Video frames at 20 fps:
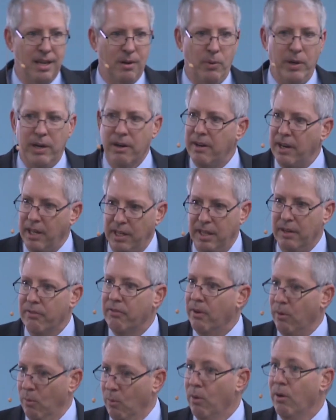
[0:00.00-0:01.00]
we are in a
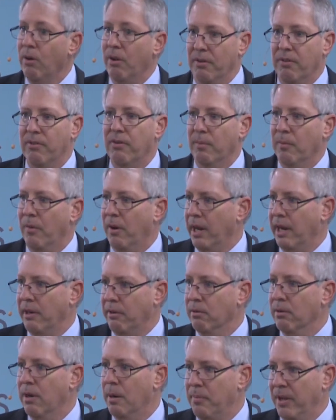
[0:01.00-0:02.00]
different world from what I
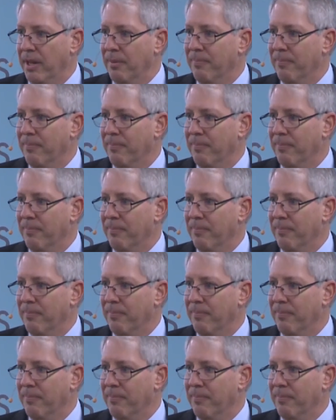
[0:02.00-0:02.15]
grew up